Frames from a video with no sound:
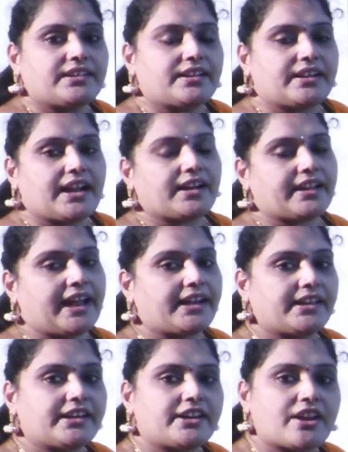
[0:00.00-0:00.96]
a
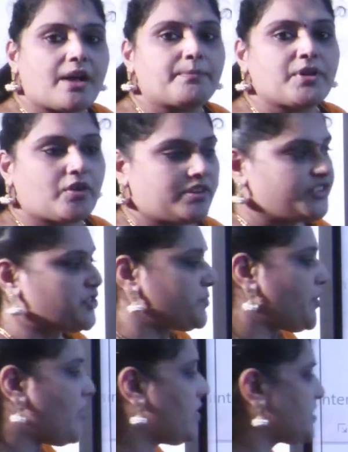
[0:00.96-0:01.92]
category drop down list
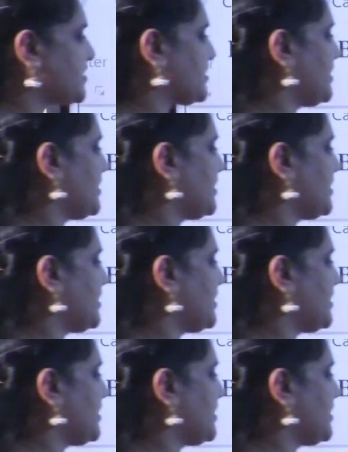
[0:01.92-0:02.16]
box